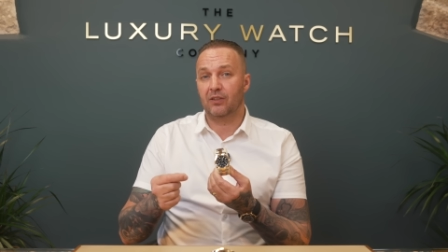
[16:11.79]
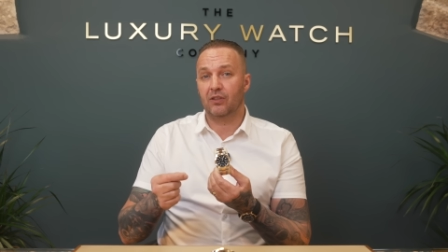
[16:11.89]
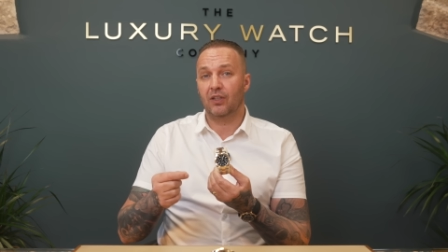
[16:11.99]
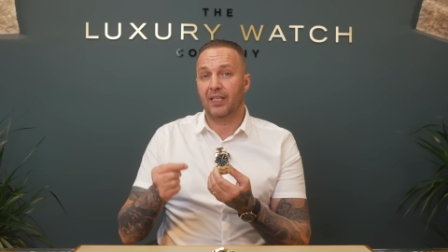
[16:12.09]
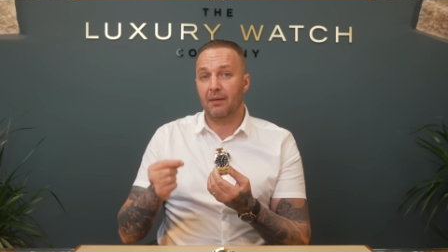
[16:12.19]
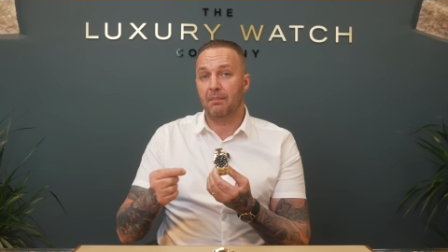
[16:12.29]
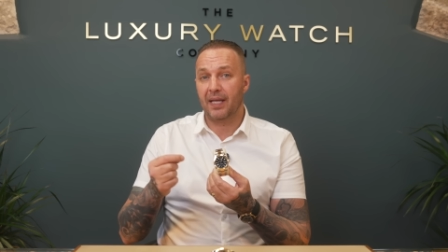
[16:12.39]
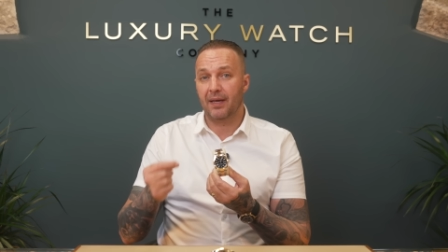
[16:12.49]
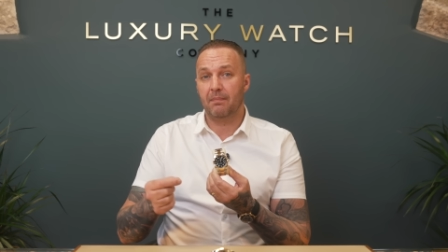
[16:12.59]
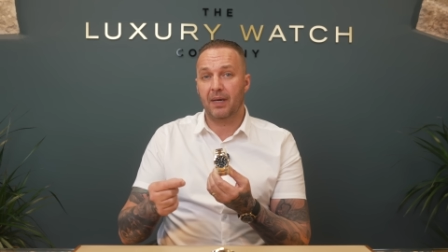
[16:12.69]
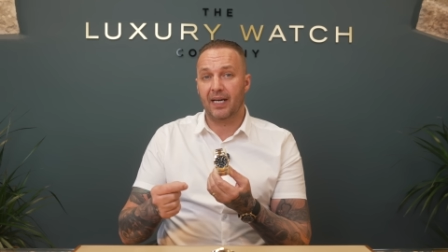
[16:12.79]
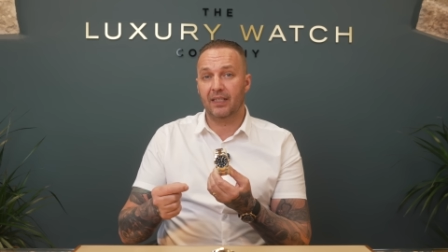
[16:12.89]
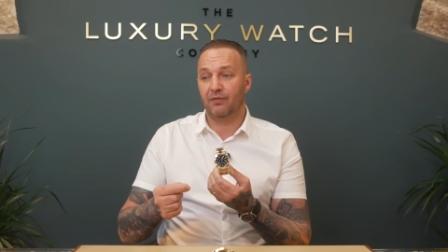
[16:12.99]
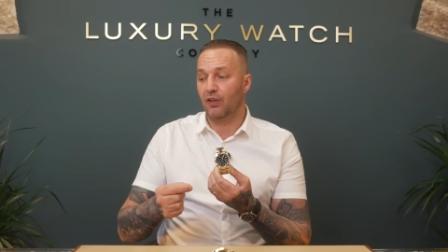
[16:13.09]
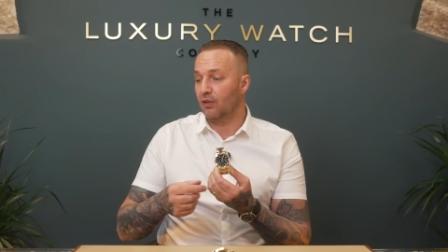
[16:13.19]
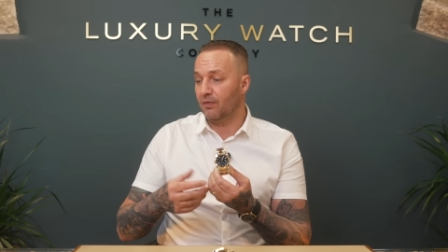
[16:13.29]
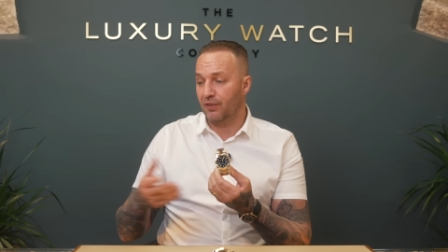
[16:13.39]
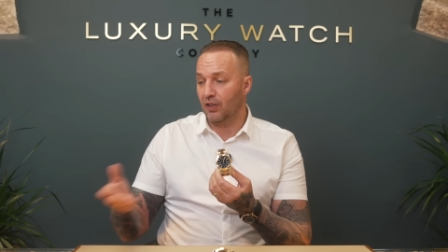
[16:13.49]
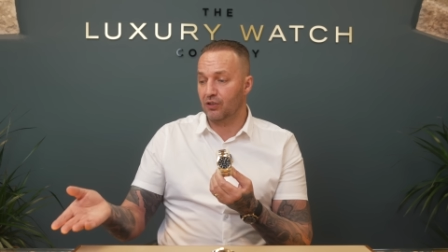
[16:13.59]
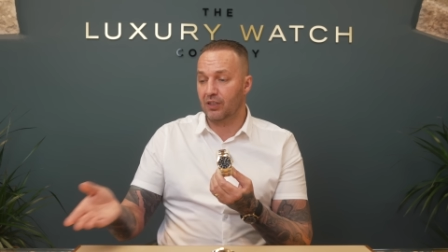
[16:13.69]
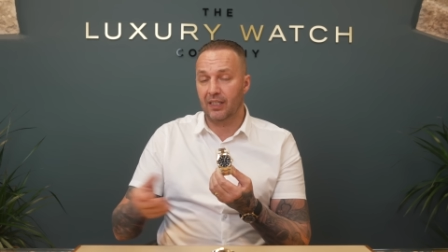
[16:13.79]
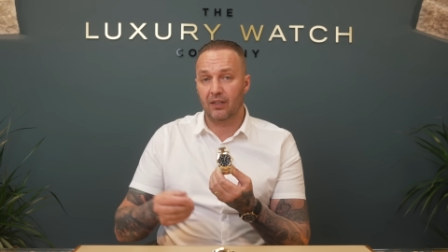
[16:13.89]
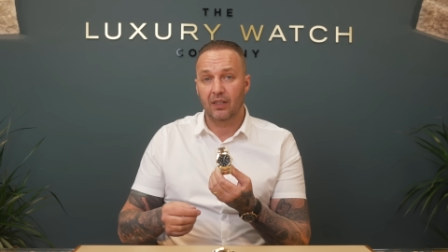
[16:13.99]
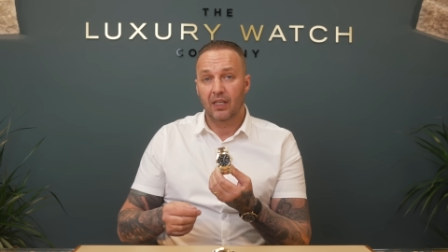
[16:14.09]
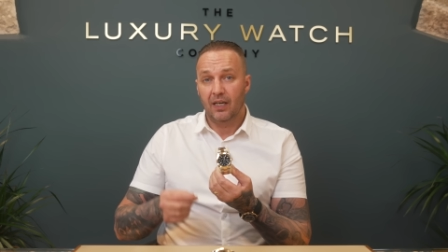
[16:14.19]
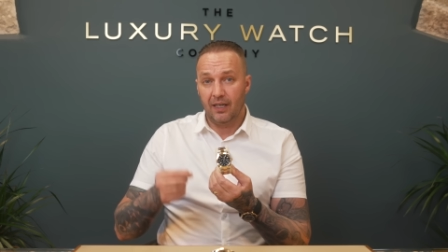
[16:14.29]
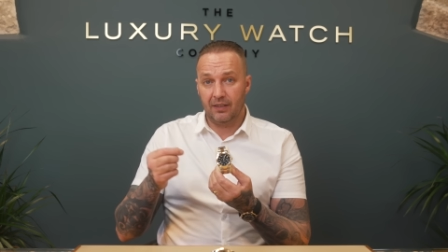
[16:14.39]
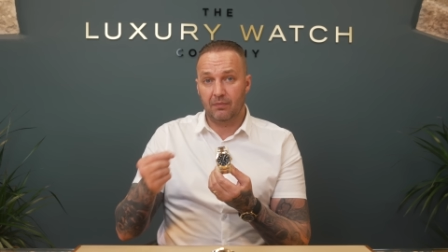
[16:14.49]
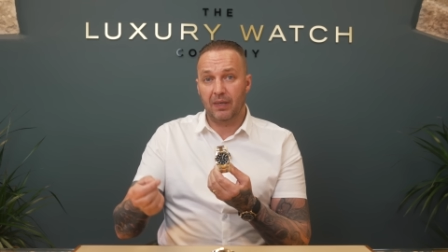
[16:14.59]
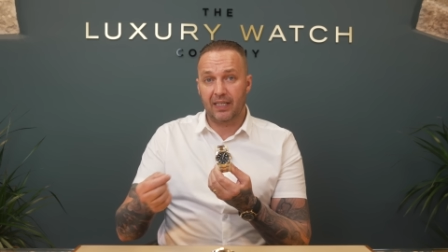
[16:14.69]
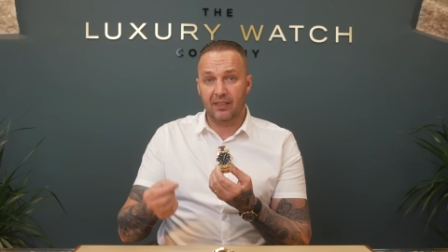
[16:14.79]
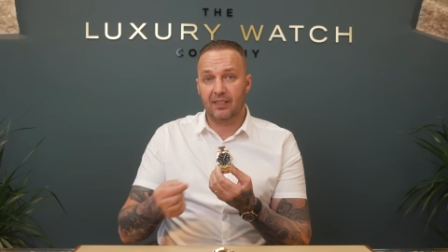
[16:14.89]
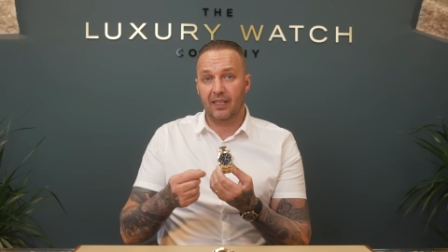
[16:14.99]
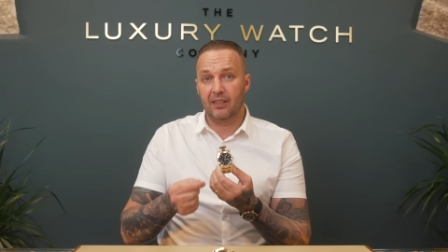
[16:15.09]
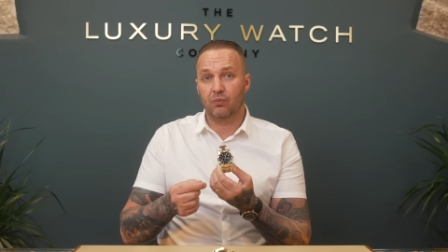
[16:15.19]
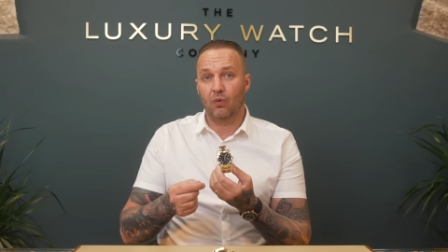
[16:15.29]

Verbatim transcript: So again, bear that in mind if you're looking for your steal and making you take this